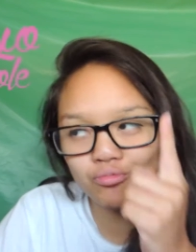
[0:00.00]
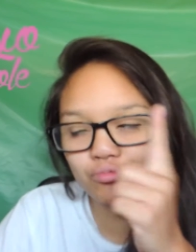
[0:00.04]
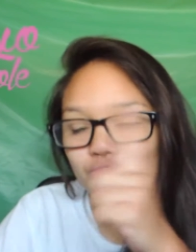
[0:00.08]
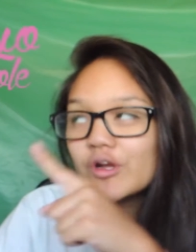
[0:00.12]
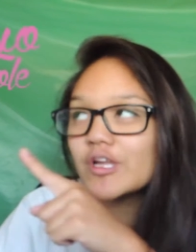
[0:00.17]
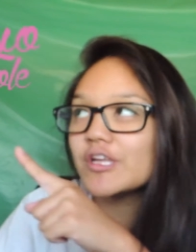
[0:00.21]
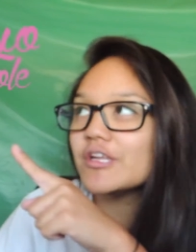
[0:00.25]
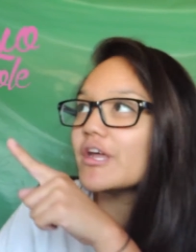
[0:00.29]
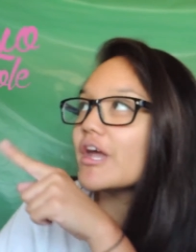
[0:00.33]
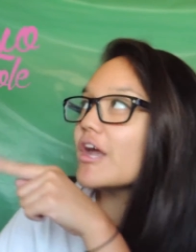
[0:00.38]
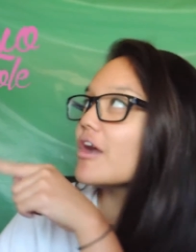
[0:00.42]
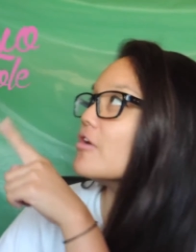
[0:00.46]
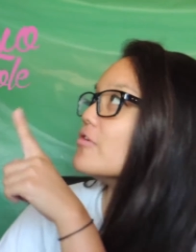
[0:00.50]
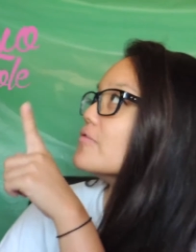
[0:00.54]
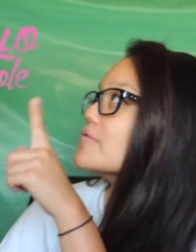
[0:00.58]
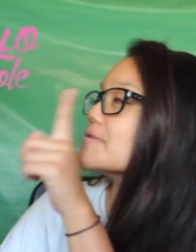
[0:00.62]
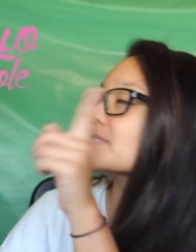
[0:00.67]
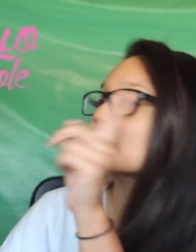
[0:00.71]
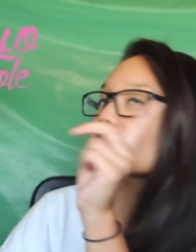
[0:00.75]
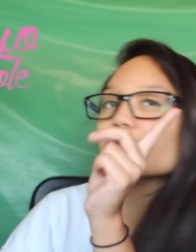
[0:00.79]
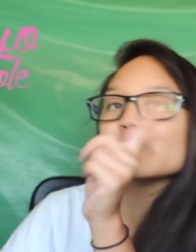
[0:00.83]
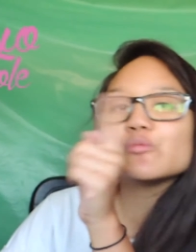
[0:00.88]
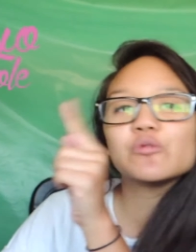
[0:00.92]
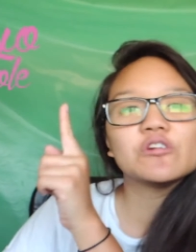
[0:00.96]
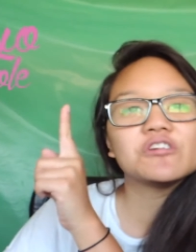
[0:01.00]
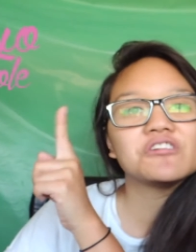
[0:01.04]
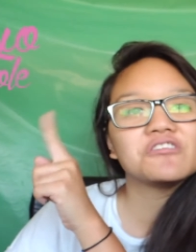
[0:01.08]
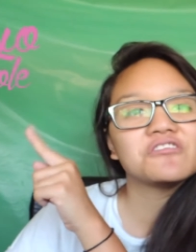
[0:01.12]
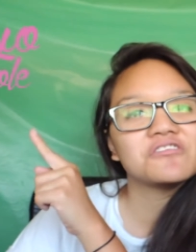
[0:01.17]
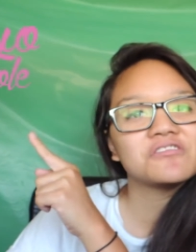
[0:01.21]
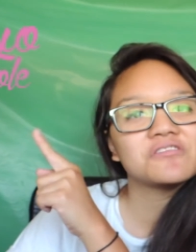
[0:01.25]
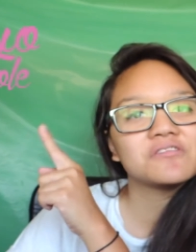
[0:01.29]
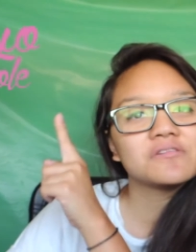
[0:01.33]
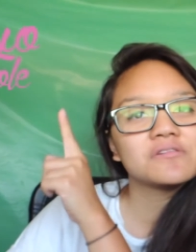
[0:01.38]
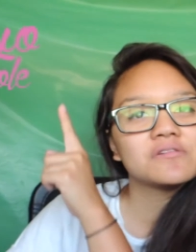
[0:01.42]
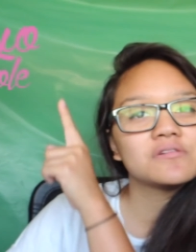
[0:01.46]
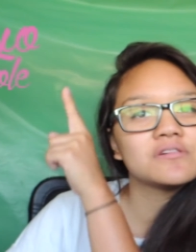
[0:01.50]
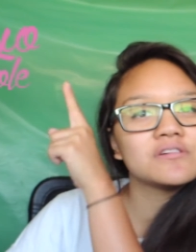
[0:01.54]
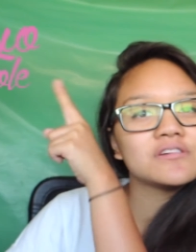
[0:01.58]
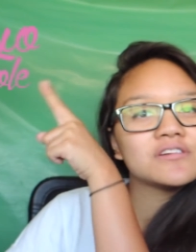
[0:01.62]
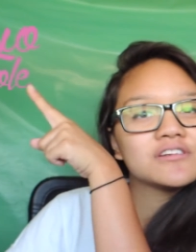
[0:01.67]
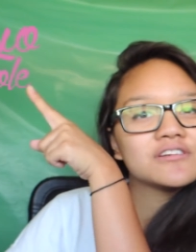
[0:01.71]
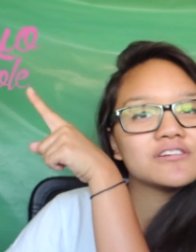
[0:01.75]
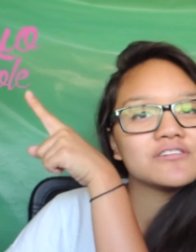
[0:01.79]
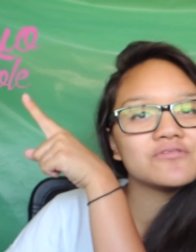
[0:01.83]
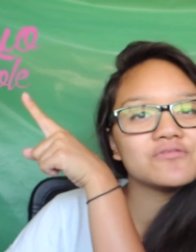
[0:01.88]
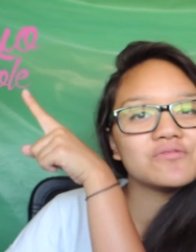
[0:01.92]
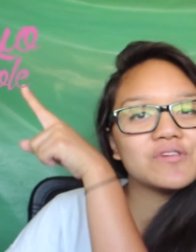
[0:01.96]
Right now, somewhere here.
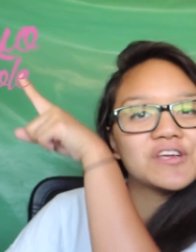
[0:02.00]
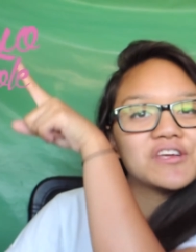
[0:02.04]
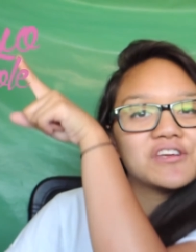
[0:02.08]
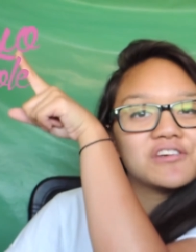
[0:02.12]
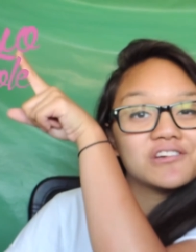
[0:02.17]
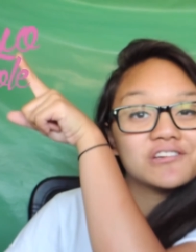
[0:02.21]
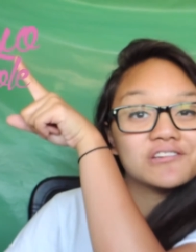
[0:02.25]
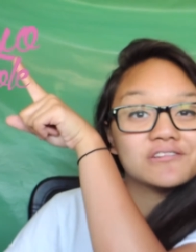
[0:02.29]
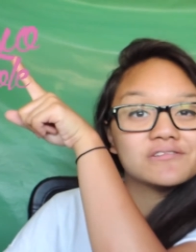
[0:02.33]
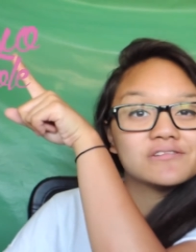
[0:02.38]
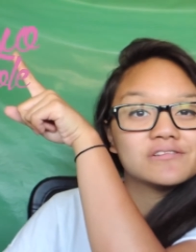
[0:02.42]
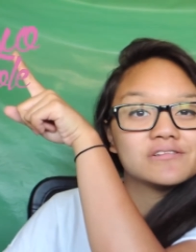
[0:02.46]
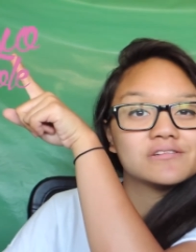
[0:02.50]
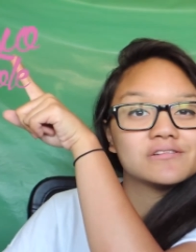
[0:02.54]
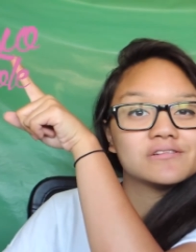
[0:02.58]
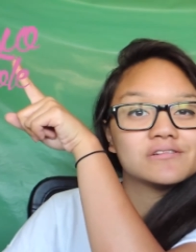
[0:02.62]
Right here.